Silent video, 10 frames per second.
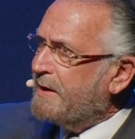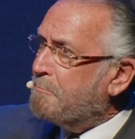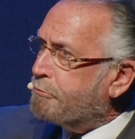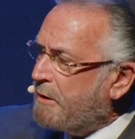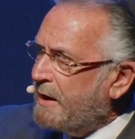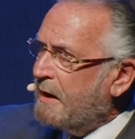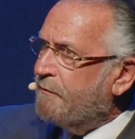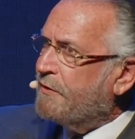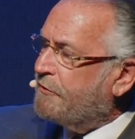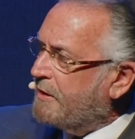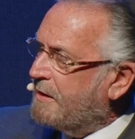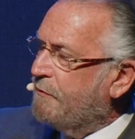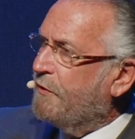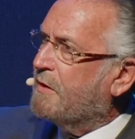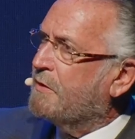brave and
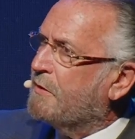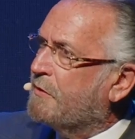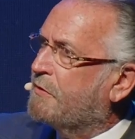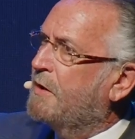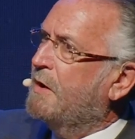significant